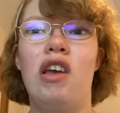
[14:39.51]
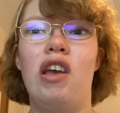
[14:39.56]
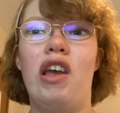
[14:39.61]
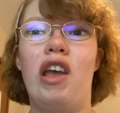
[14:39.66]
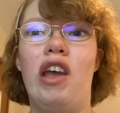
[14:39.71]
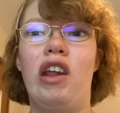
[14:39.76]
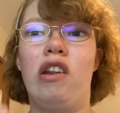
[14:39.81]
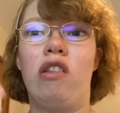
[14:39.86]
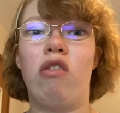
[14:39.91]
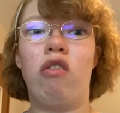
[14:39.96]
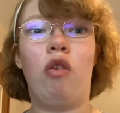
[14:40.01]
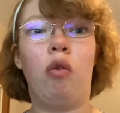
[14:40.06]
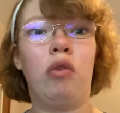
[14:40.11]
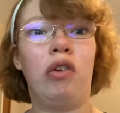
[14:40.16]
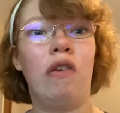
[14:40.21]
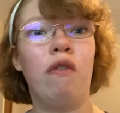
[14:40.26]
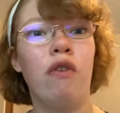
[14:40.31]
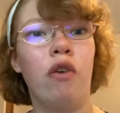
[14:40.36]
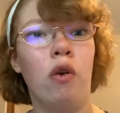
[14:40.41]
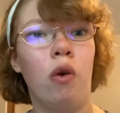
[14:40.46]
And it's so
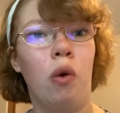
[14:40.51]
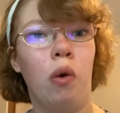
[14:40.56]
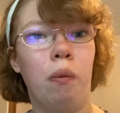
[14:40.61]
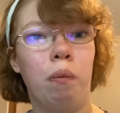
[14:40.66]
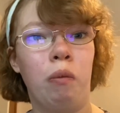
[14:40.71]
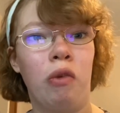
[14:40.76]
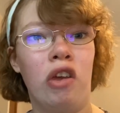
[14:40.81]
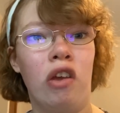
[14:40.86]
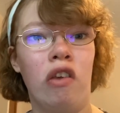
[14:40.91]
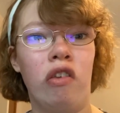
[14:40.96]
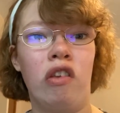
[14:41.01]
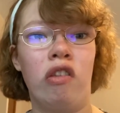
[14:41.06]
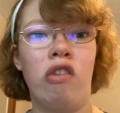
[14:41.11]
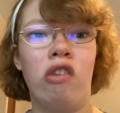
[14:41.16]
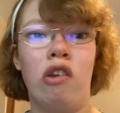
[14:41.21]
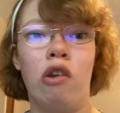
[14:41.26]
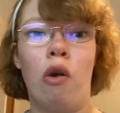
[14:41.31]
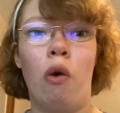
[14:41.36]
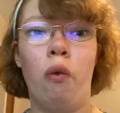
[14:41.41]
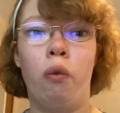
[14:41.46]
difficult because it's
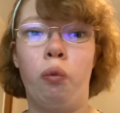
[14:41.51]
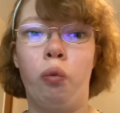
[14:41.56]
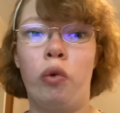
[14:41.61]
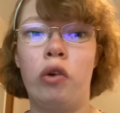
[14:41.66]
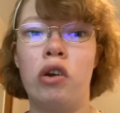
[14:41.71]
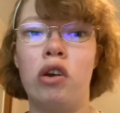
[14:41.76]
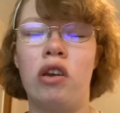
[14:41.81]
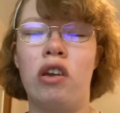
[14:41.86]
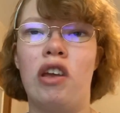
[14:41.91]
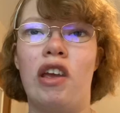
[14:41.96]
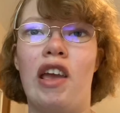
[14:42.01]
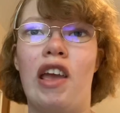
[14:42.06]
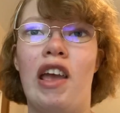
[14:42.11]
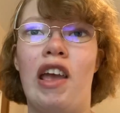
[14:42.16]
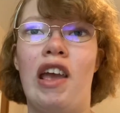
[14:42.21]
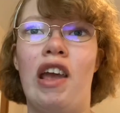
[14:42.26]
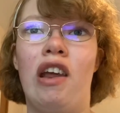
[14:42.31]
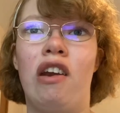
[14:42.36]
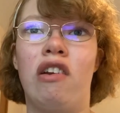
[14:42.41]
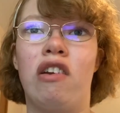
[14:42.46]
your own work
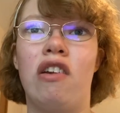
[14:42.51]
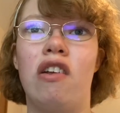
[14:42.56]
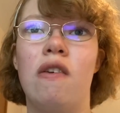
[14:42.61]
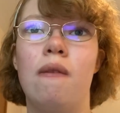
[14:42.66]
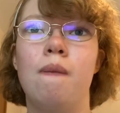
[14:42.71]
and